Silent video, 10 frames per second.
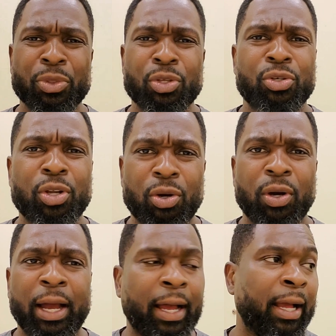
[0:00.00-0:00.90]
You know,
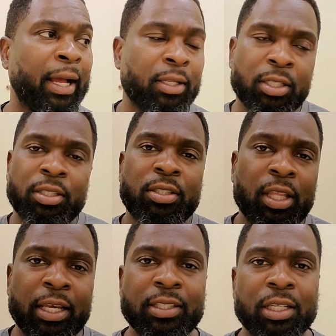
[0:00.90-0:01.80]
these
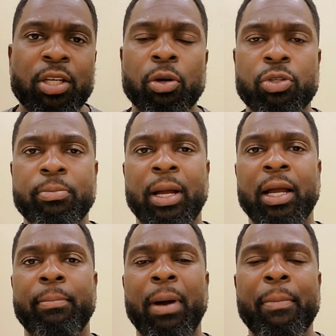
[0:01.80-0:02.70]
things I talk to
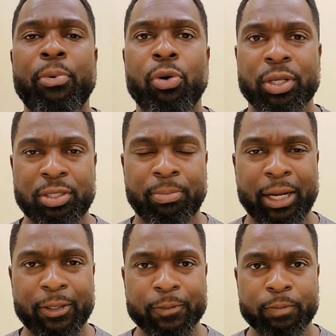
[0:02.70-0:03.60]
my boys about.